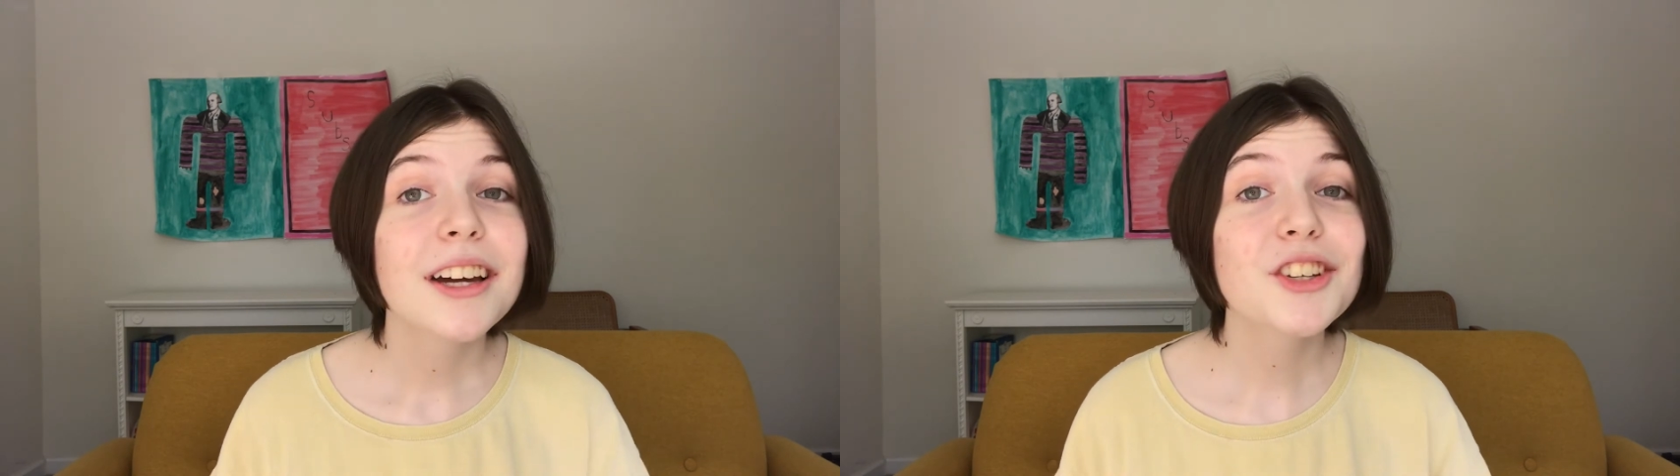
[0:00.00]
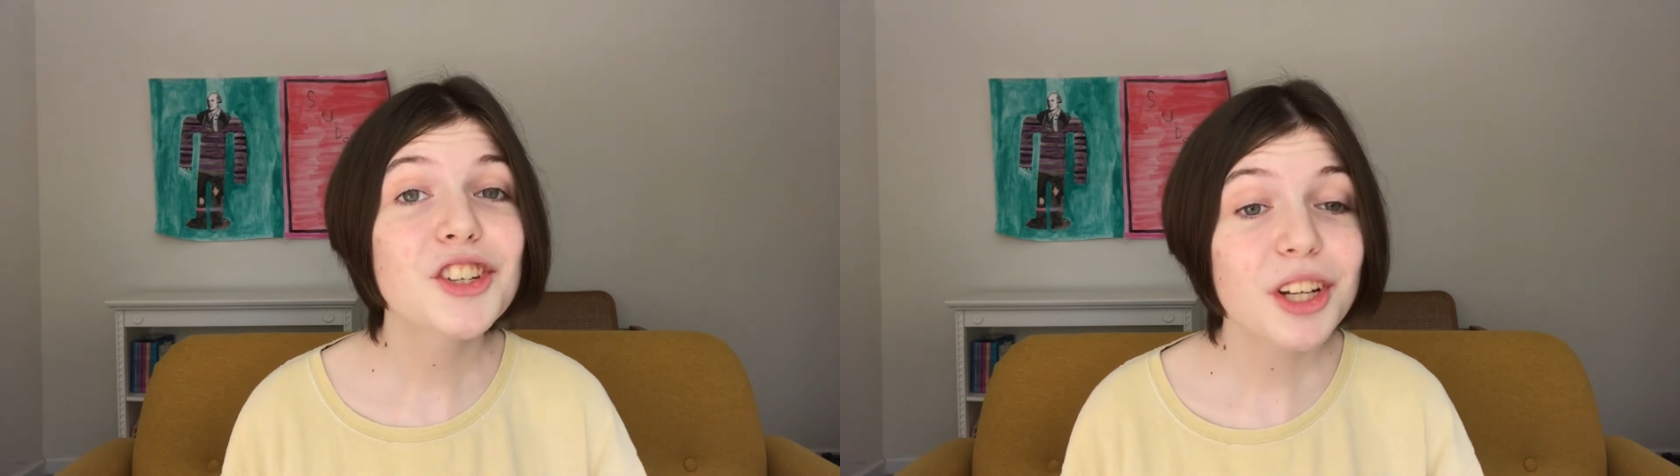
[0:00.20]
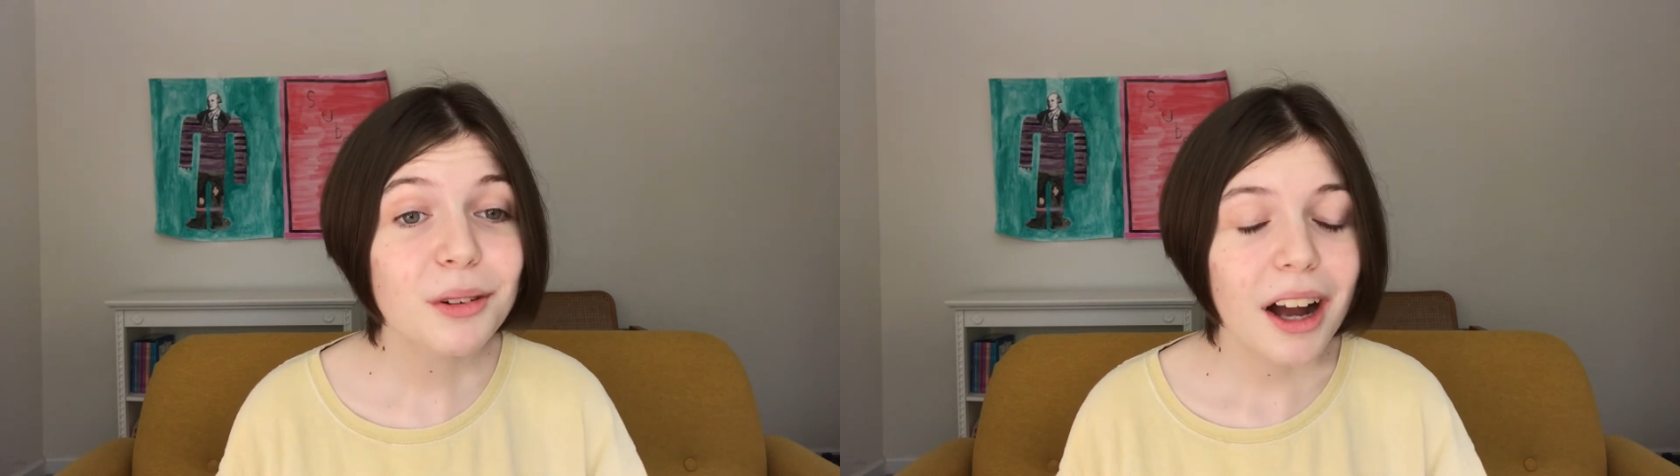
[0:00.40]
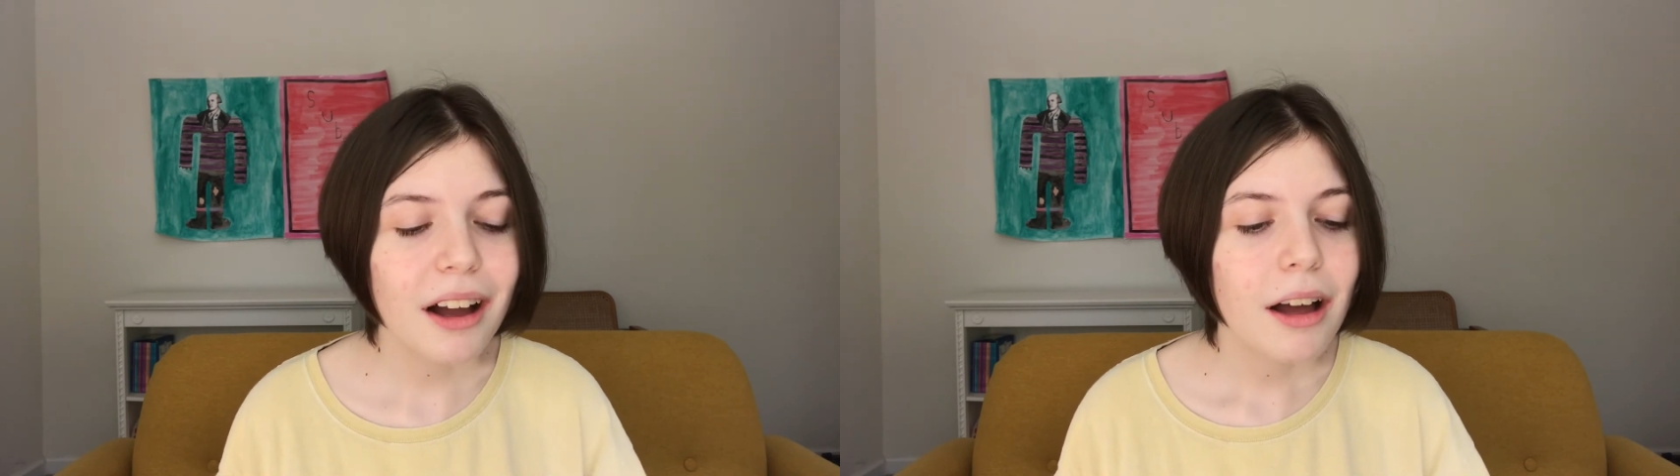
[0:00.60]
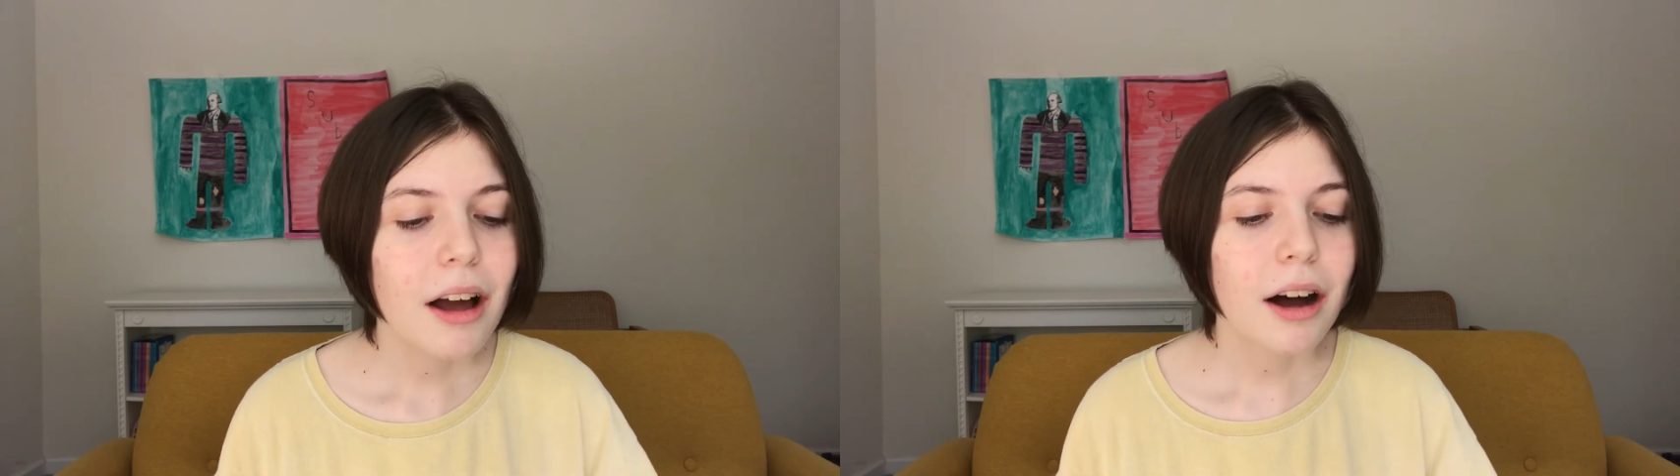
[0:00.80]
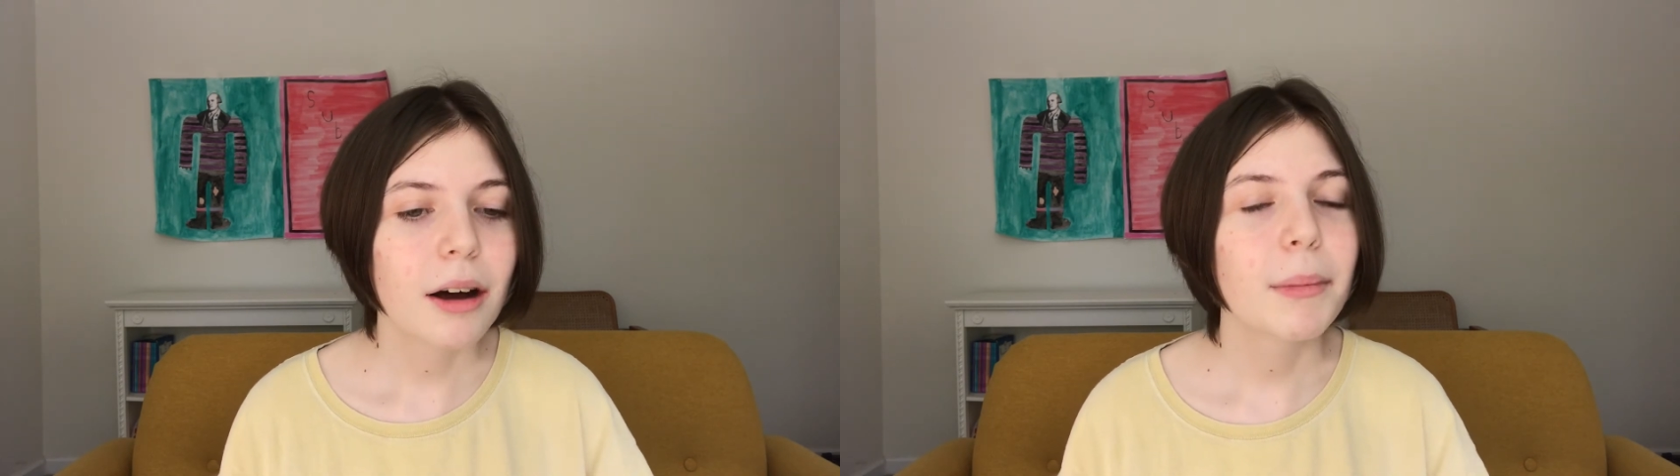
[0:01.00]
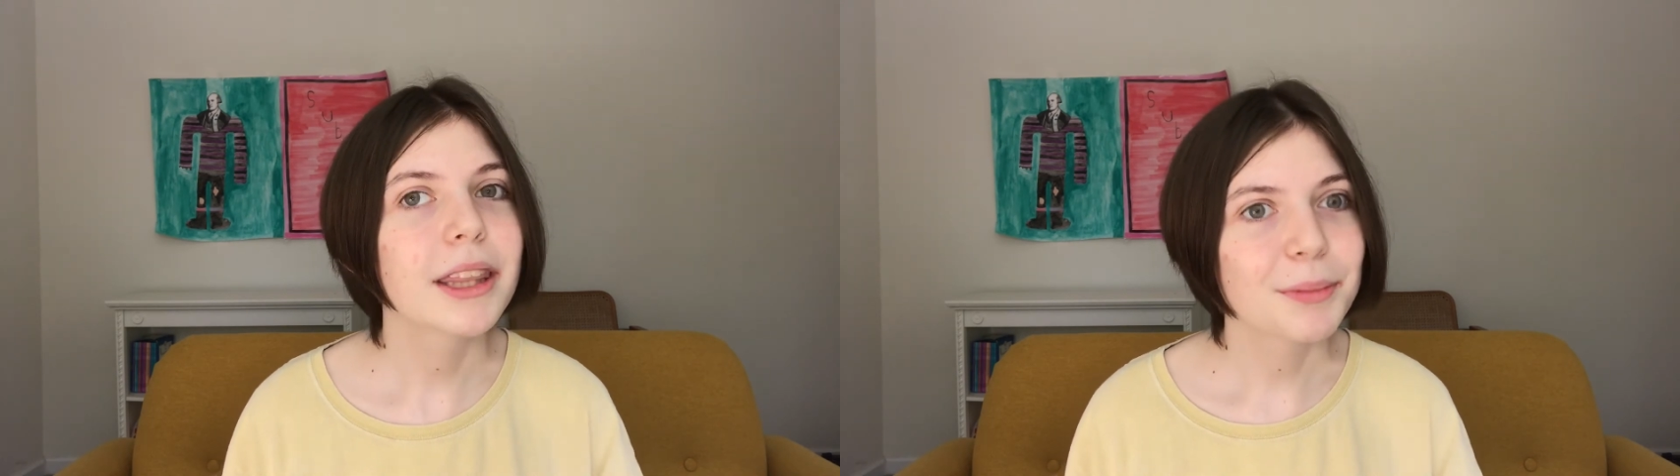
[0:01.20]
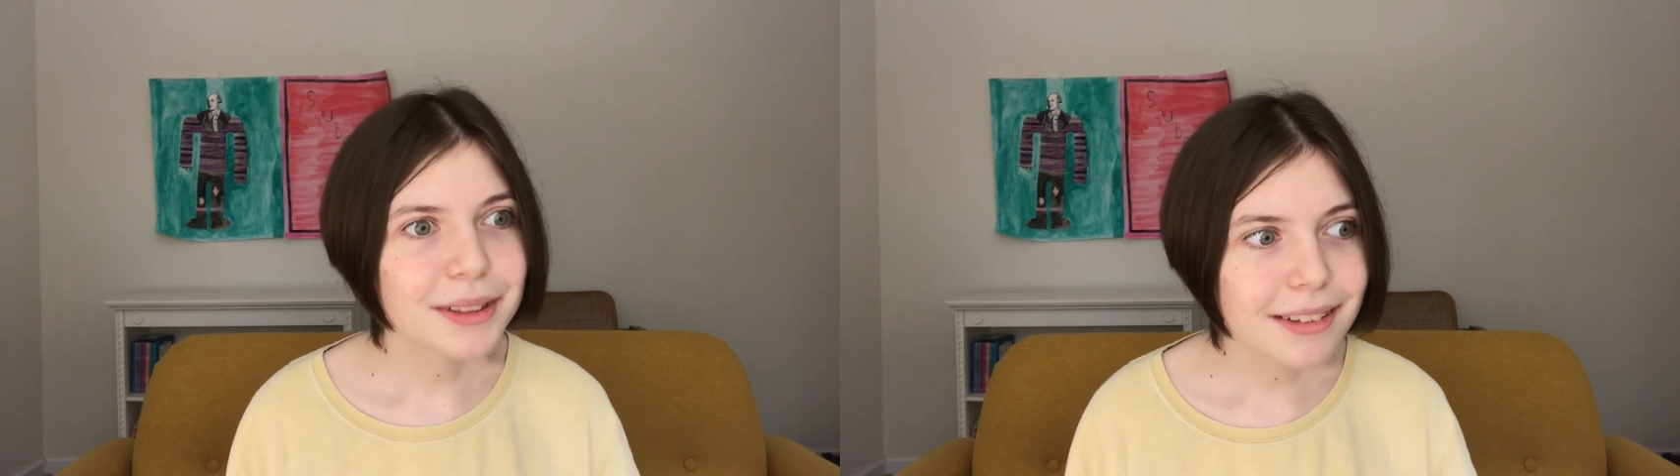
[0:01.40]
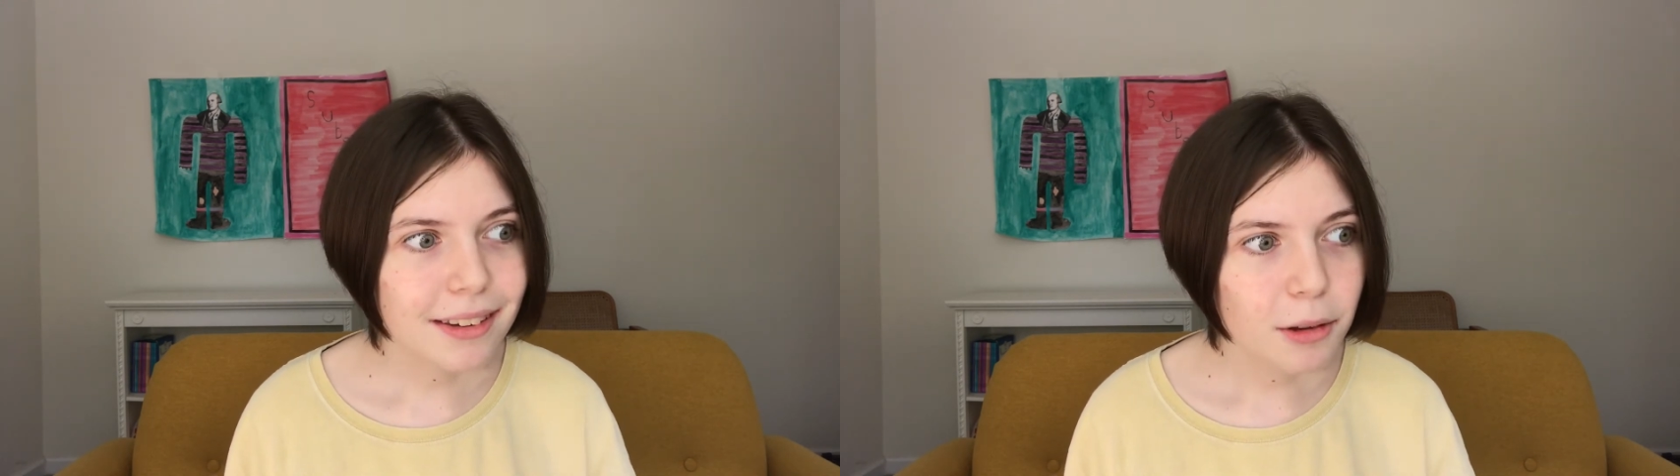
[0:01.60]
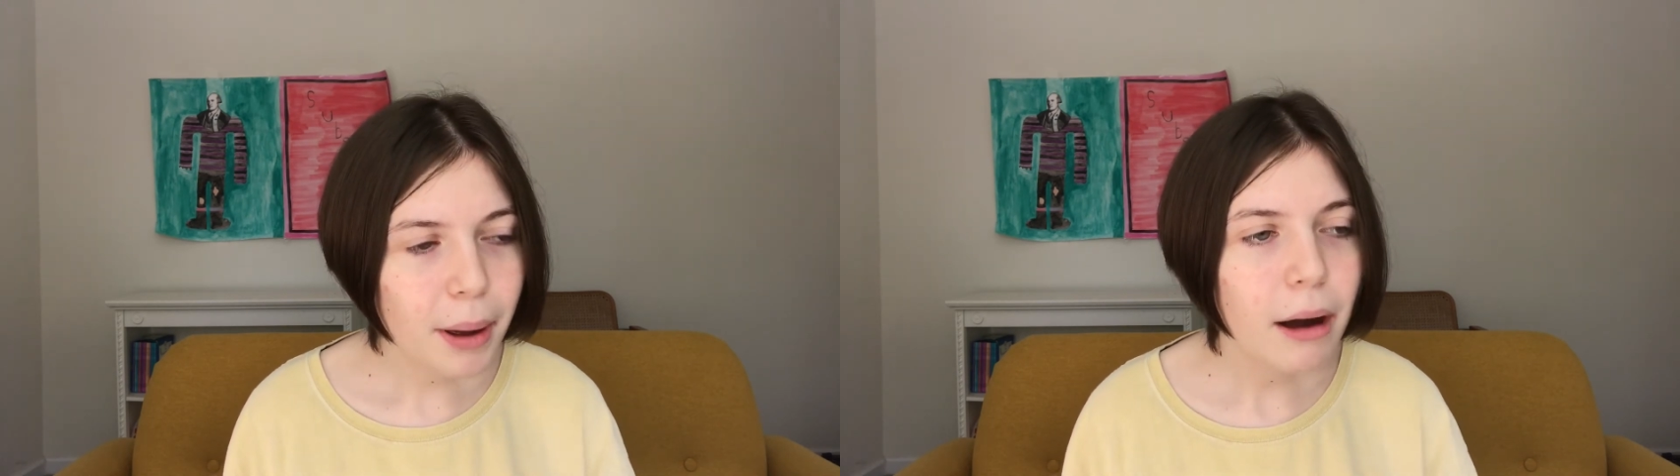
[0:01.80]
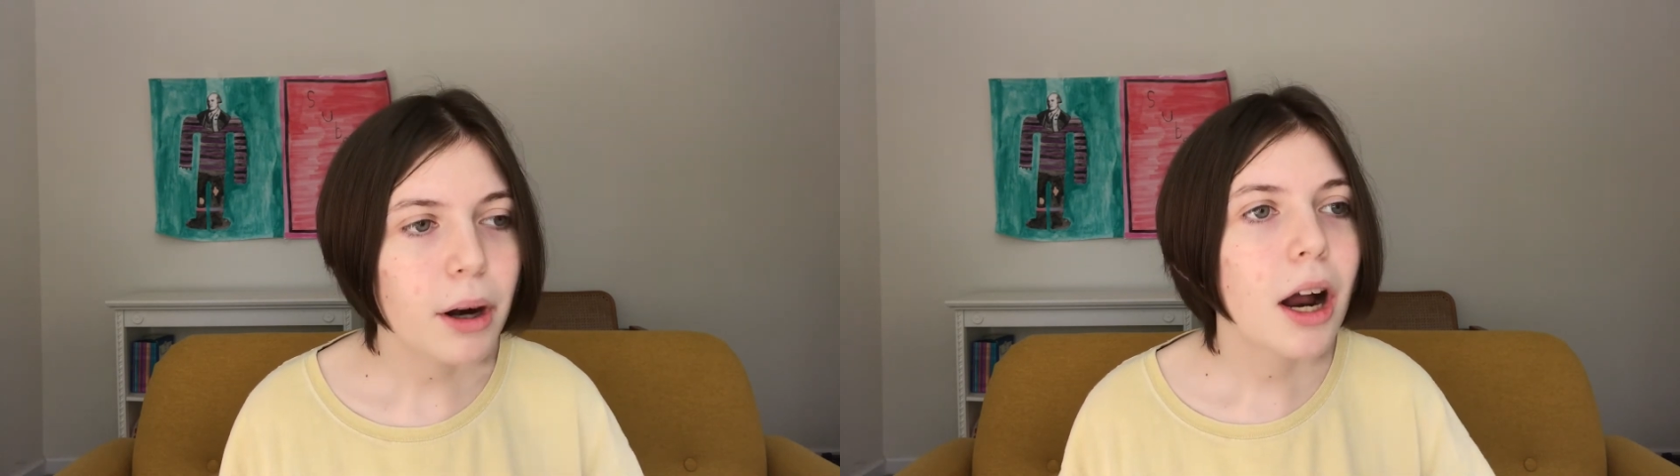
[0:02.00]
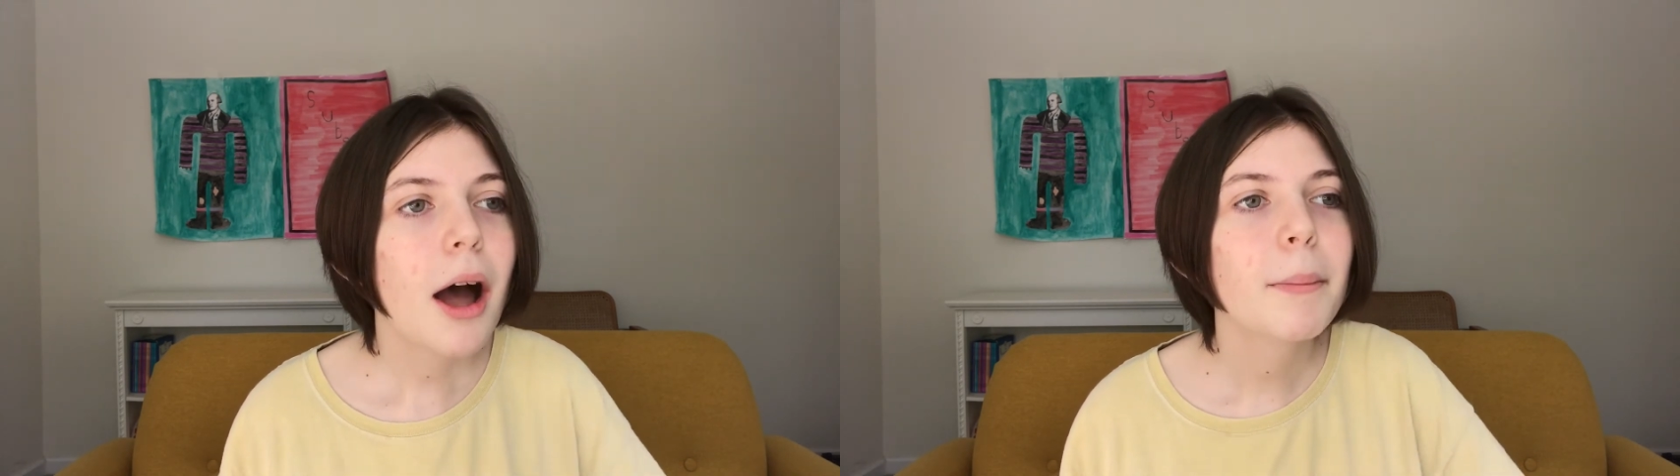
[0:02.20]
She-Ra and the Princesses of Power,